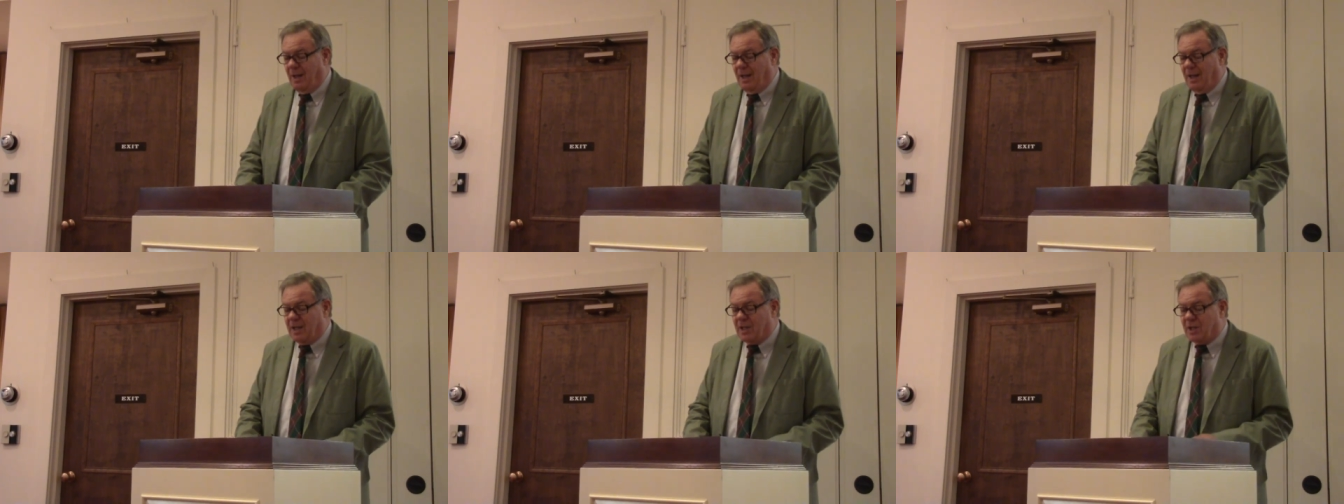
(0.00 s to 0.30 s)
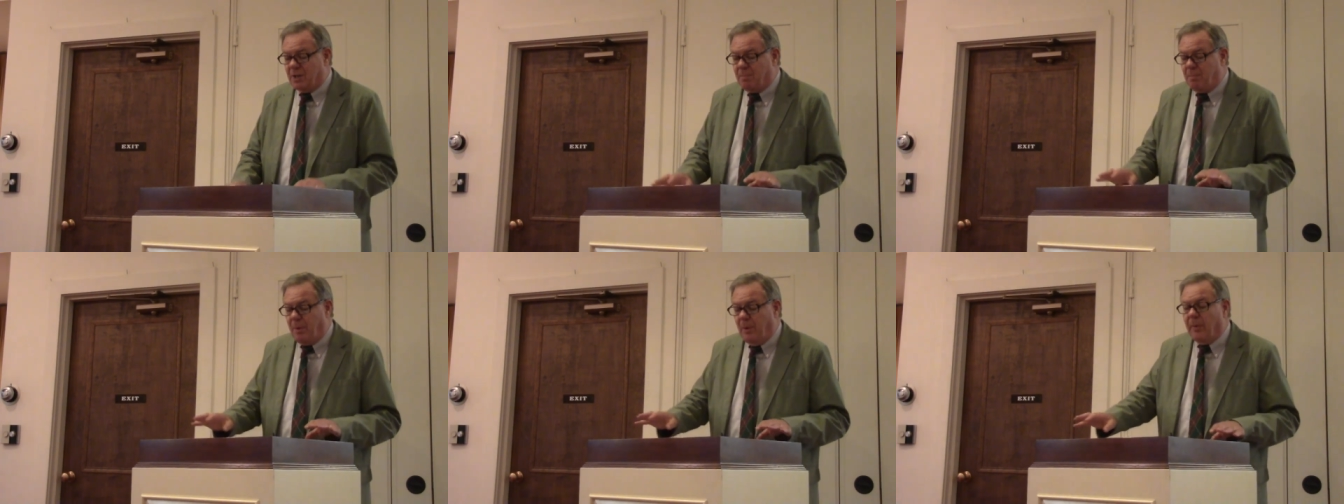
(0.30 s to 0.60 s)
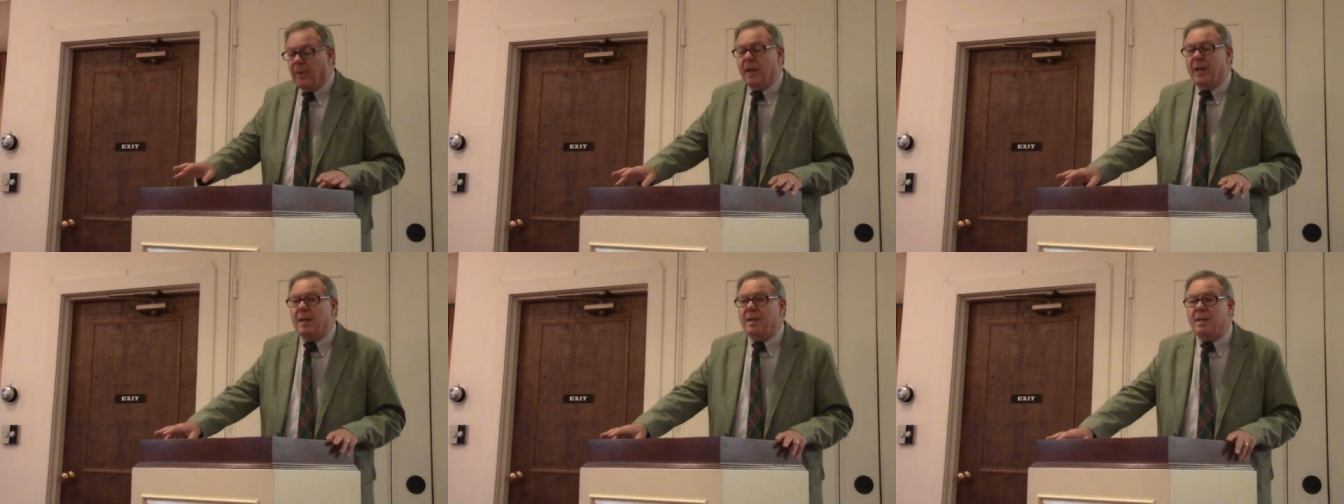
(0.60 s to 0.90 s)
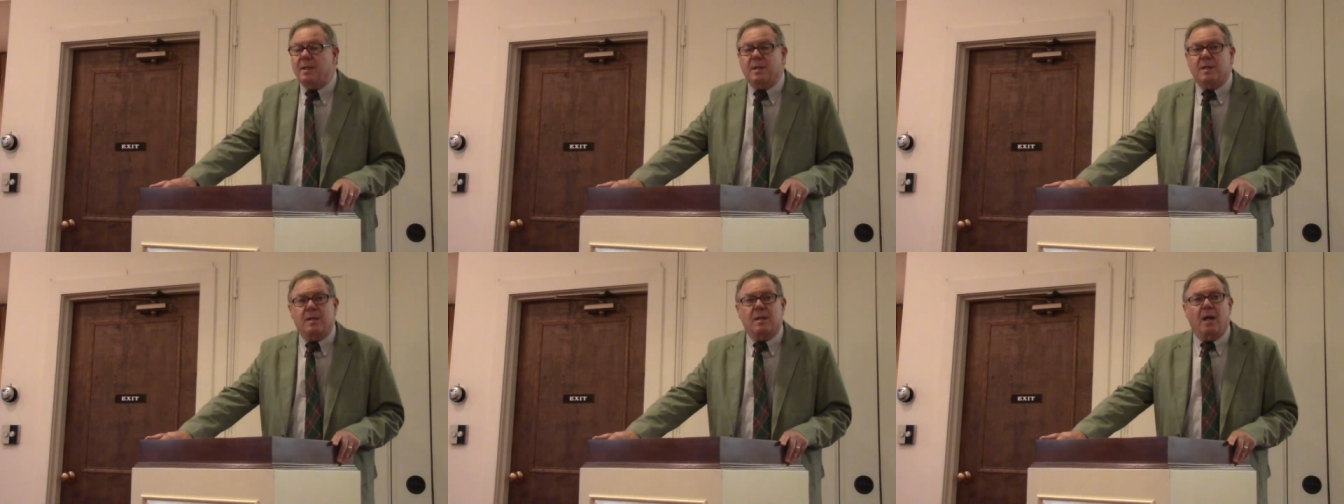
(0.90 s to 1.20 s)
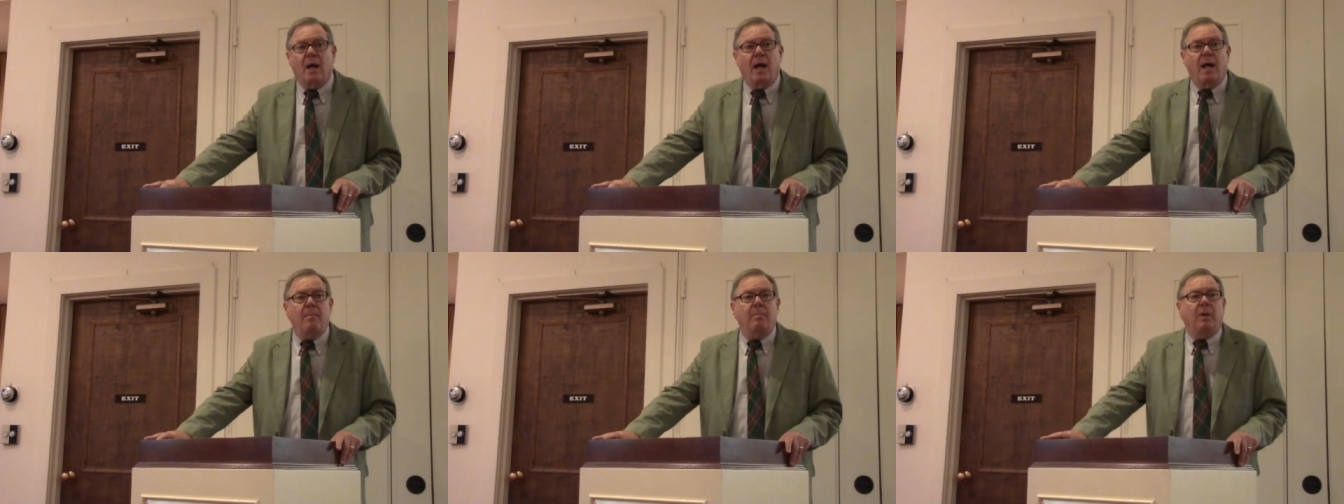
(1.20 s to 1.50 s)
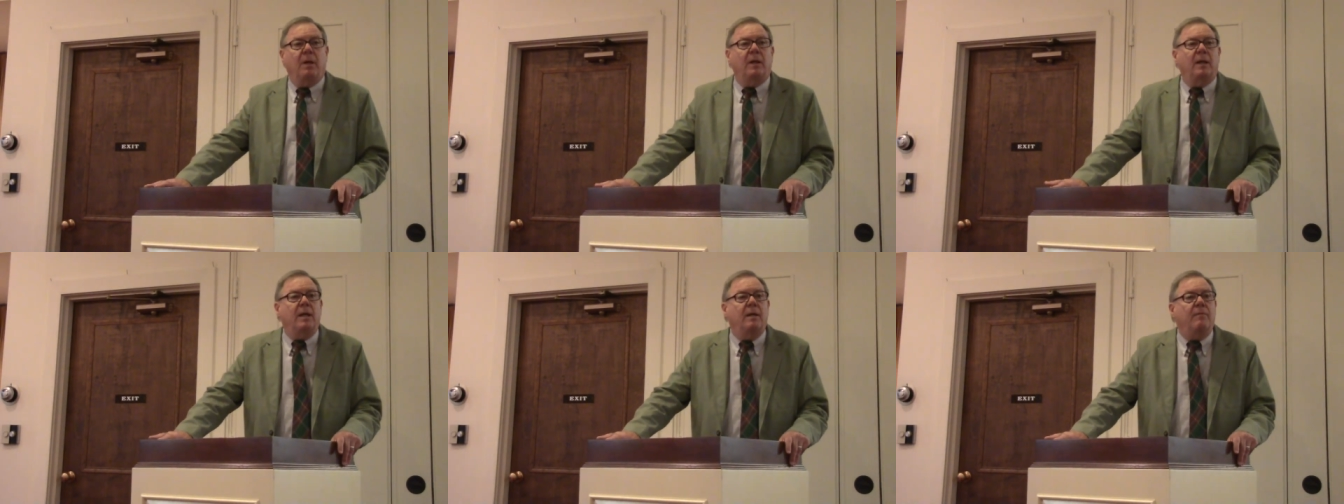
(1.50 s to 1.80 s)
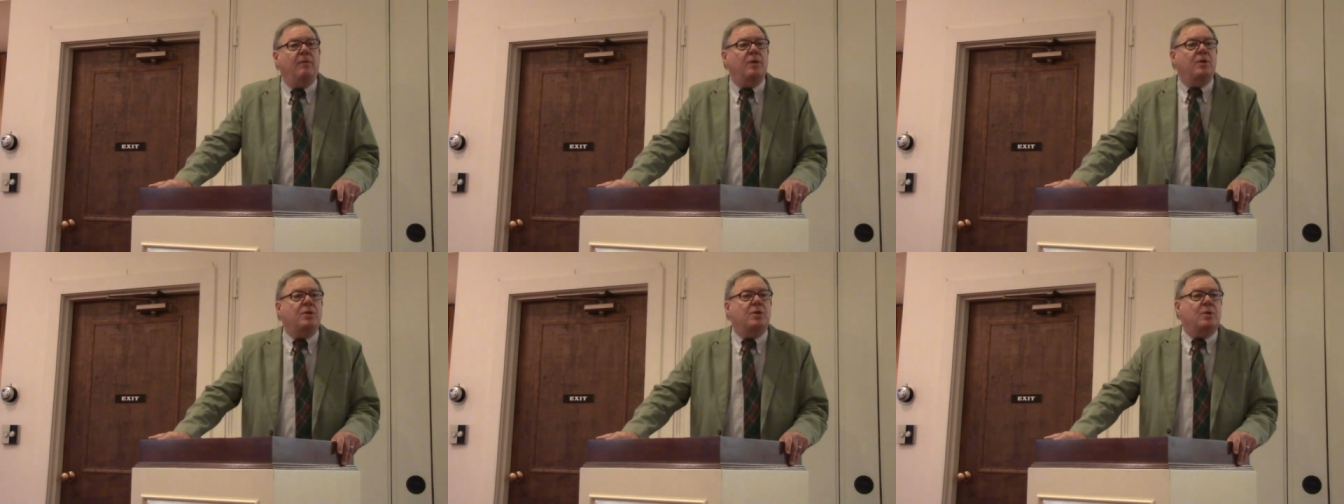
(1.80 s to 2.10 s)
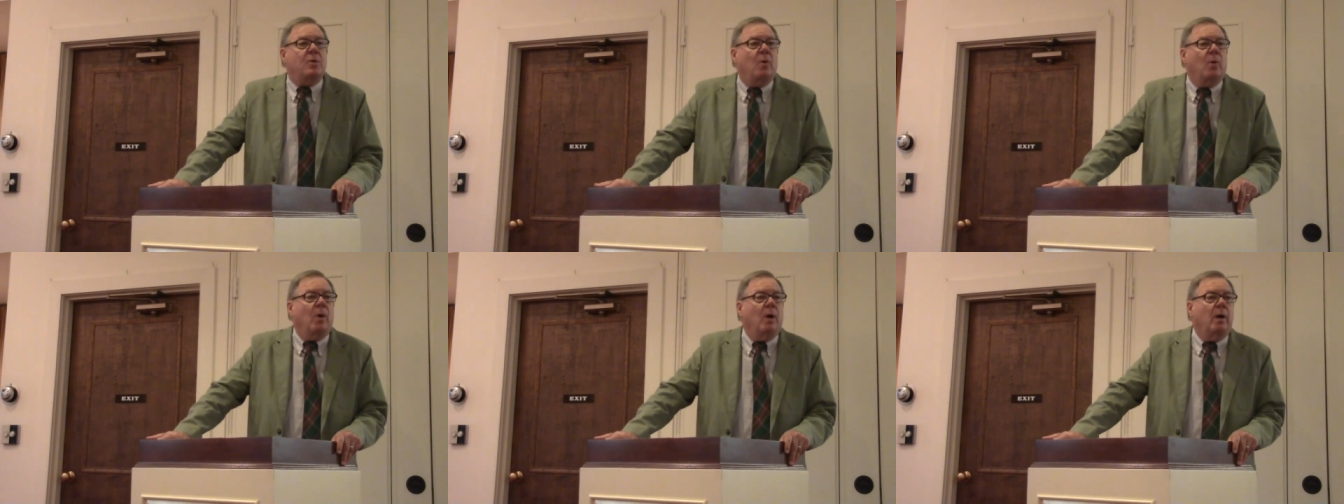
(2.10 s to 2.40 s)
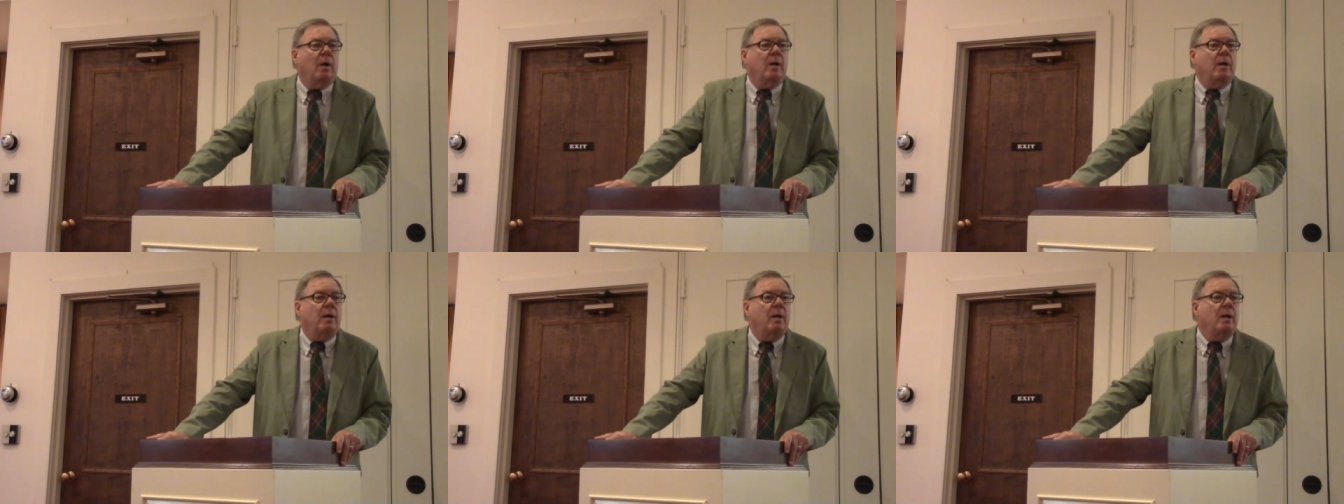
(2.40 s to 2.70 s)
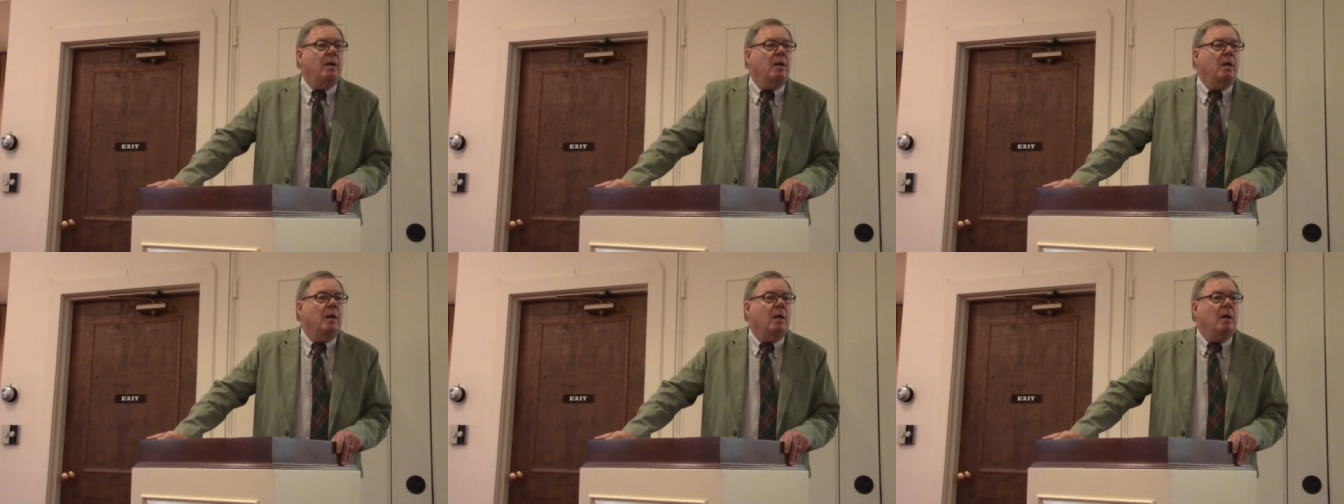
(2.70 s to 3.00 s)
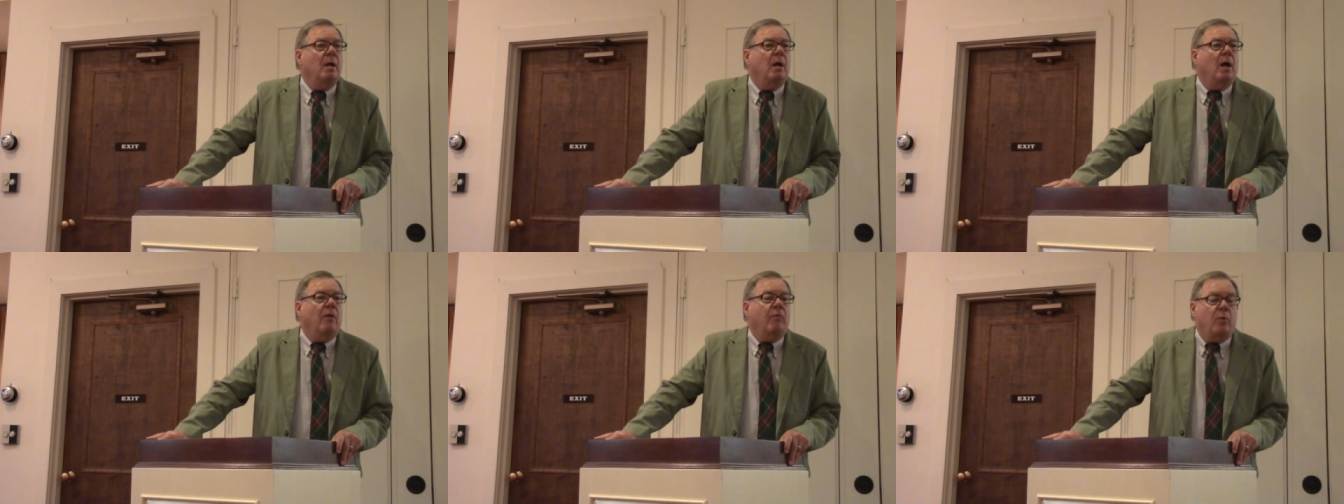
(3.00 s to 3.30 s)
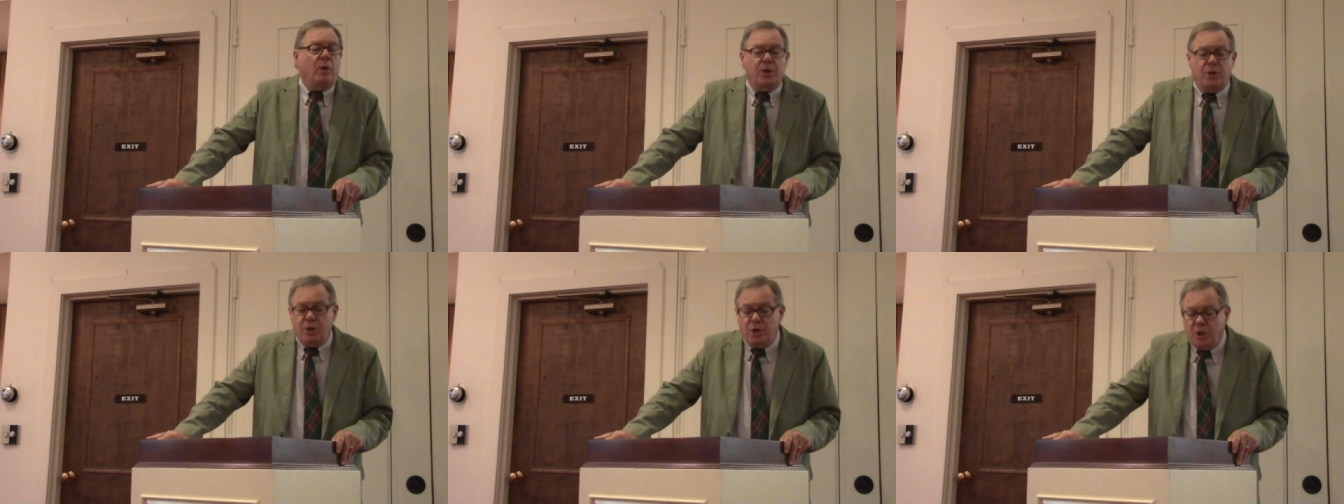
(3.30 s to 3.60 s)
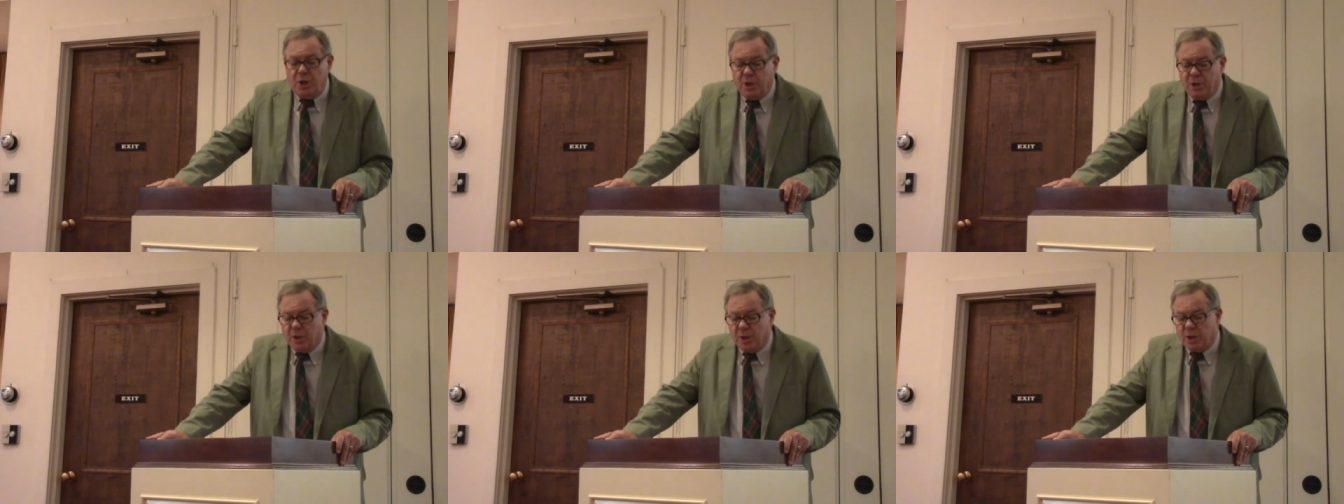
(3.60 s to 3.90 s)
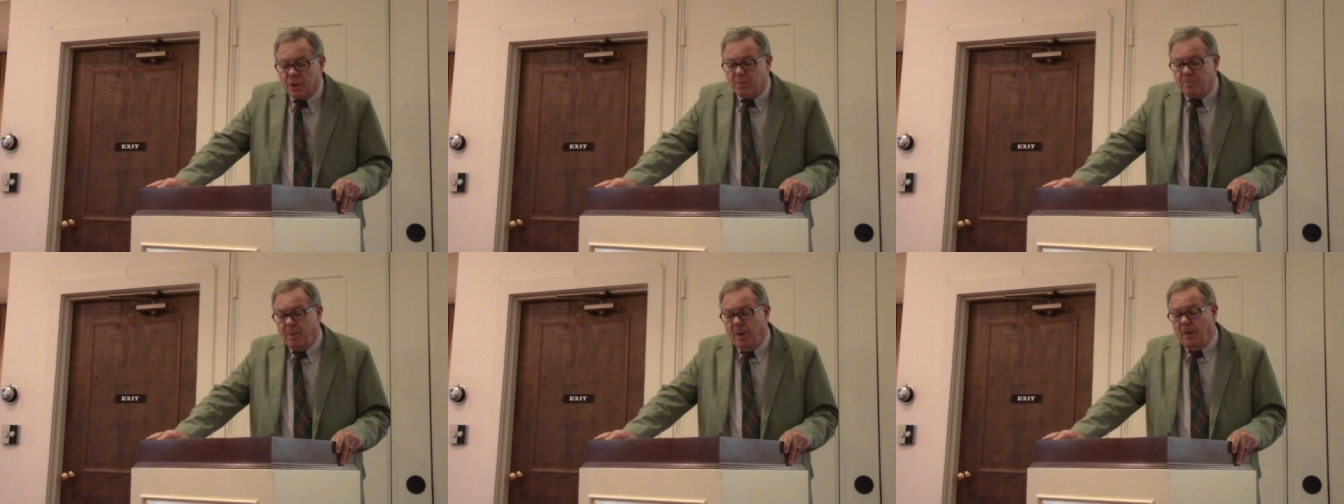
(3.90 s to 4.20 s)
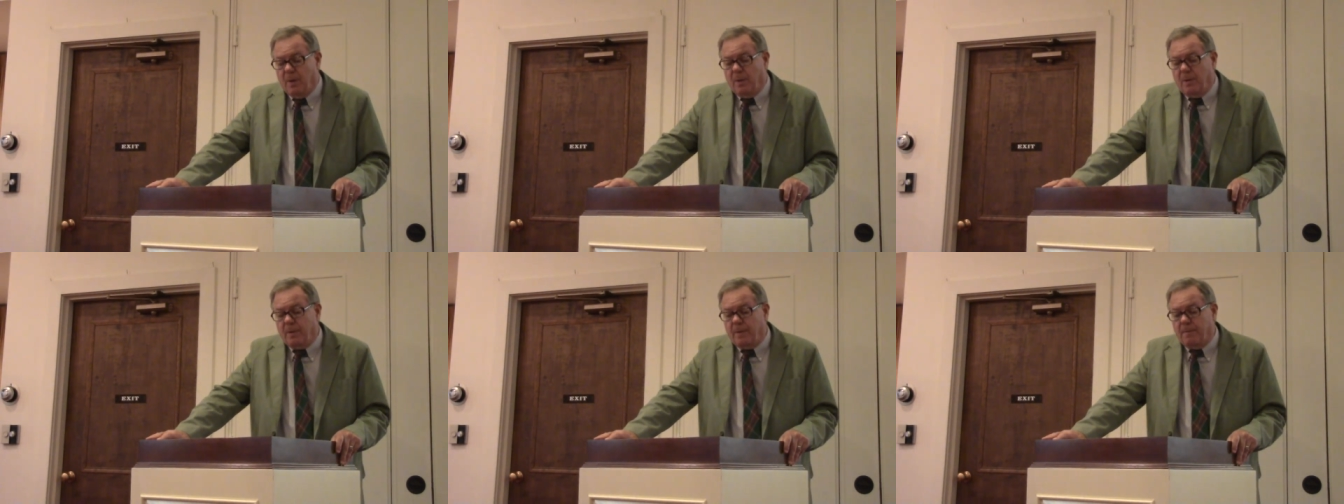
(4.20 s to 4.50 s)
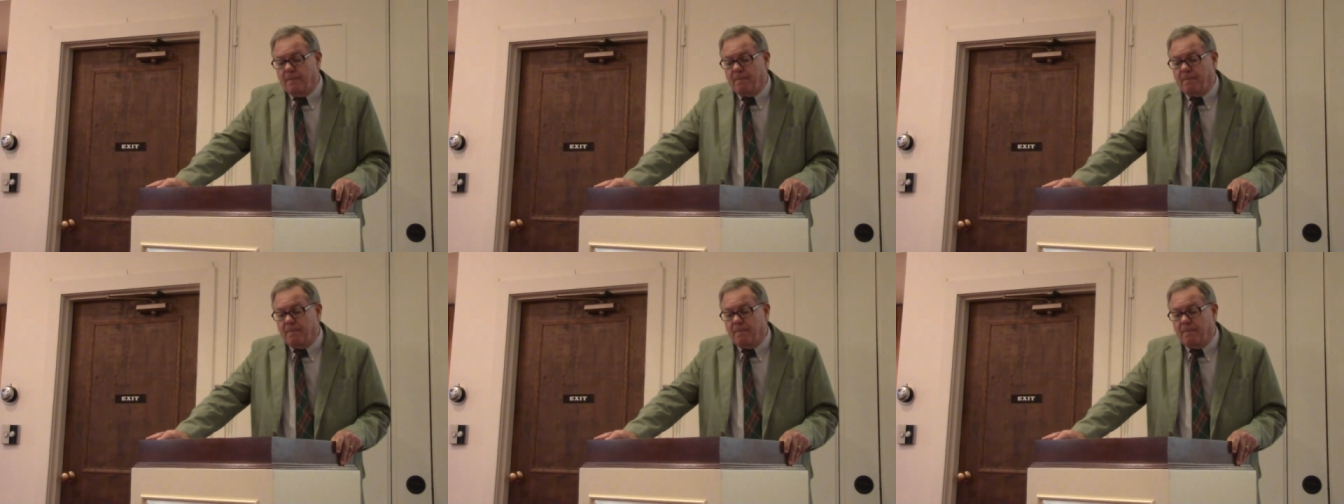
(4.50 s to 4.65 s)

experienced, I believe, the sword of which Jesus spoke.